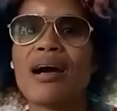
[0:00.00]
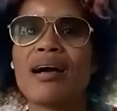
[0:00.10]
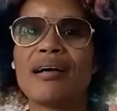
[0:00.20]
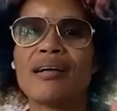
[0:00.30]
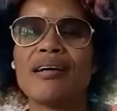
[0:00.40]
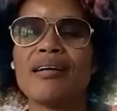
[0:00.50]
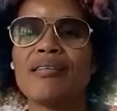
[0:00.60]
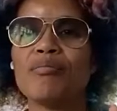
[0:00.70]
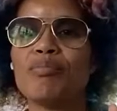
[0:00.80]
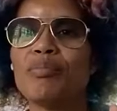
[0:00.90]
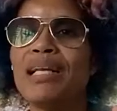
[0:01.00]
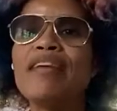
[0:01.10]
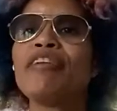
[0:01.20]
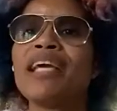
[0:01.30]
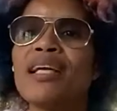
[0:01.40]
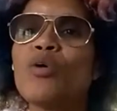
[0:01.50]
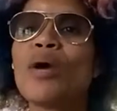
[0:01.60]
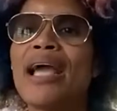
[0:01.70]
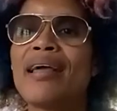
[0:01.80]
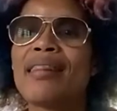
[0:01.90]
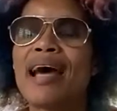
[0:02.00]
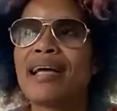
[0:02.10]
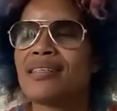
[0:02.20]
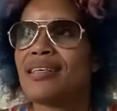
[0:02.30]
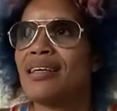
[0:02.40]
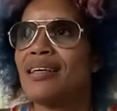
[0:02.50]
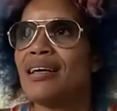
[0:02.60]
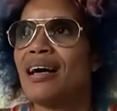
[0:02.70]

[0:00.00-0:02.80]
are living in a way that